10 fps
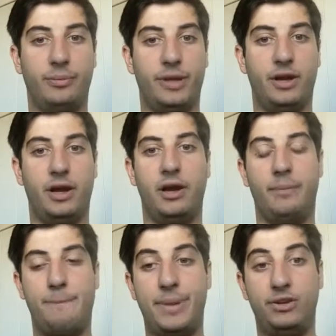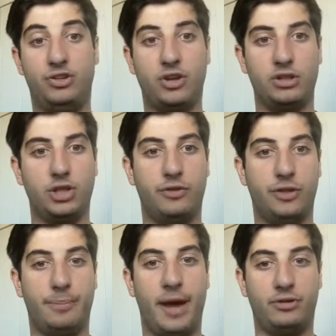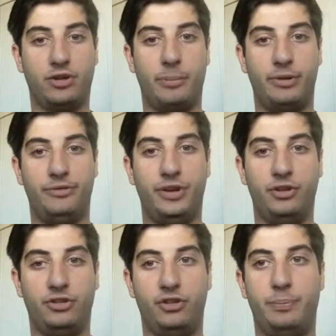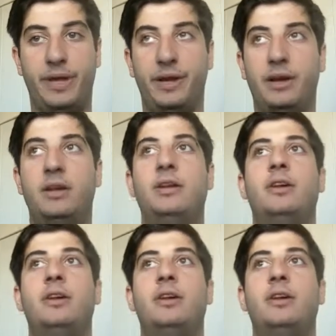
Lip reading: I mean, a big discussion over the past couple of years has been